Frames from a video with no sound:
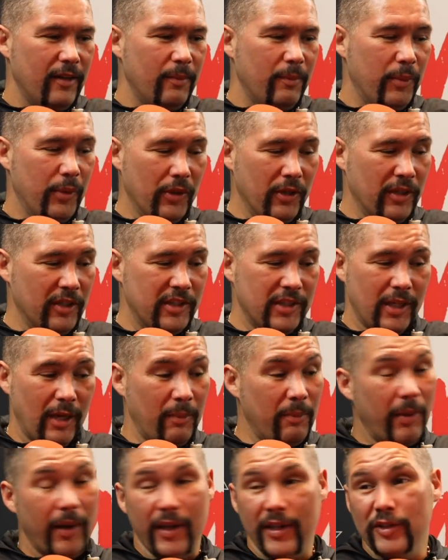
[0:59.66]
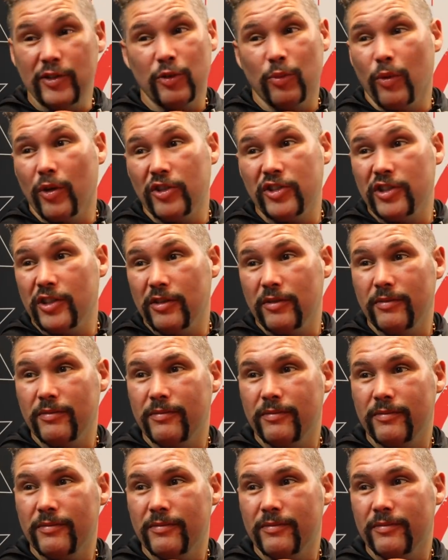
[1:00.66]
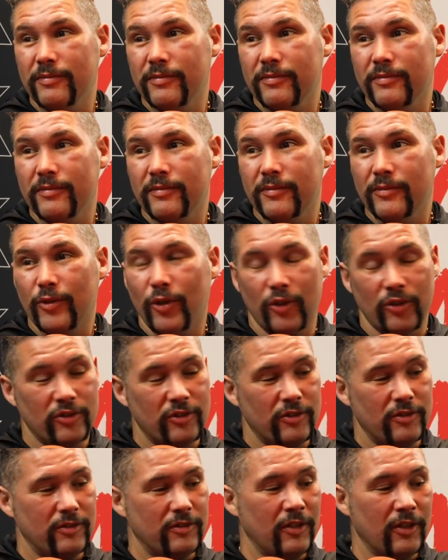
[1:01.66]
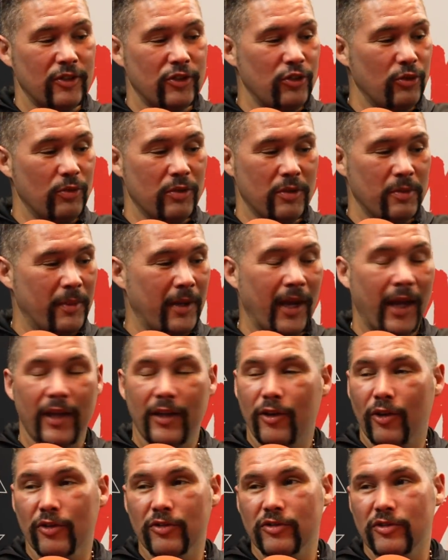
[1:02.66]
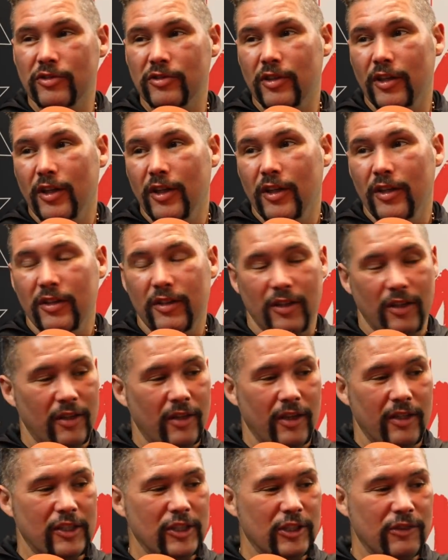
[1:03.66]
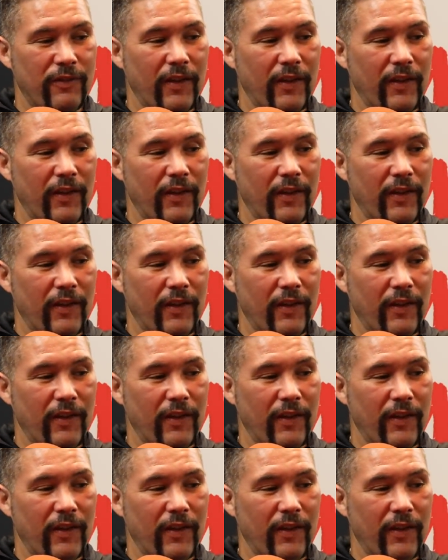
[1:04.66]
but listen, I'm paying to watch it because the two of them are icons. The greatest